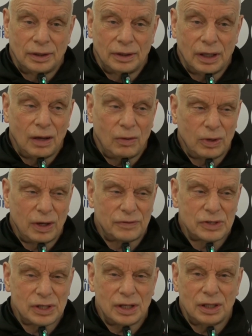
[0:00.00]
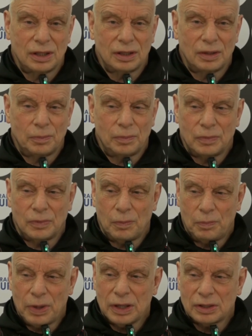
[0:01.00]
Now, I would have to say that the
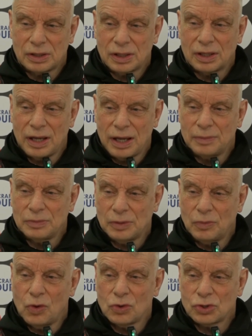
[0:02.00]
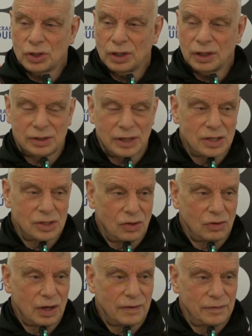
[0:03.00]
big games emotionally tend to
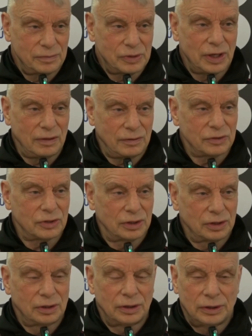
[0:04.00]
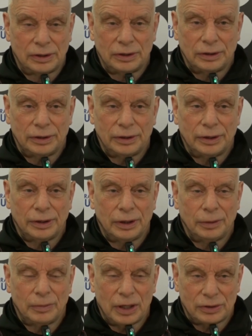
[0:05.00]
look after themselves.
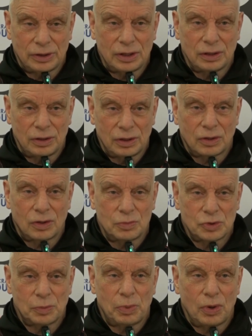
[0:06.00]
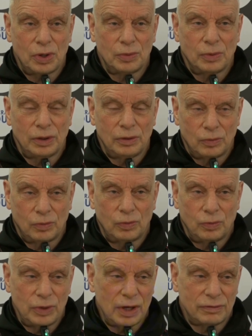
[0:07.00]
I think there comes a point
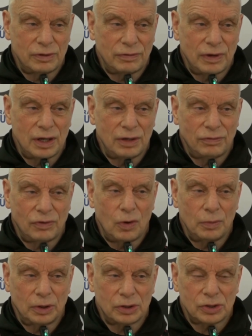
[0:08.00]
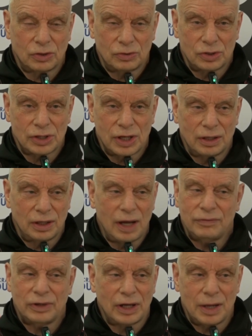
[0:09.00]
when we have to find a formula to understand that
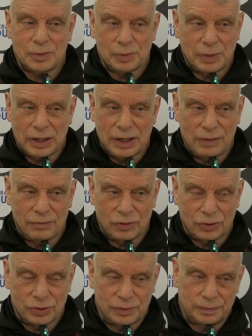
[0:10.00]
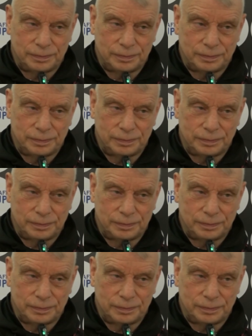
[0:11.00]
every game is a big game for us.